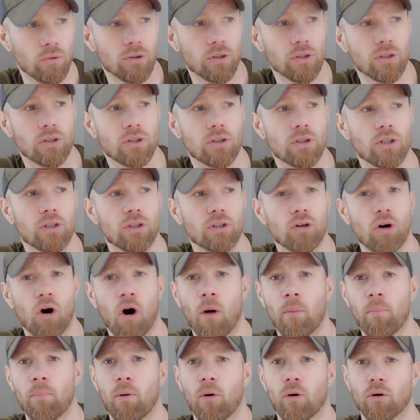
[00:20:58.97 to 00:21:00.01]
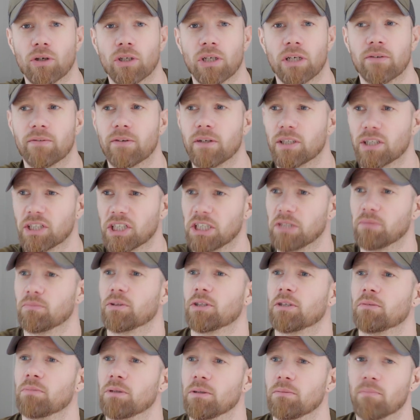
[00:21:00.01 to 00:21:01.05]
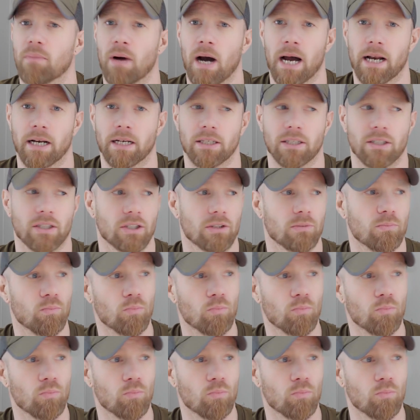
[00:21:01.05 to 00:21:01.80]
the top portion of it seems to be managed as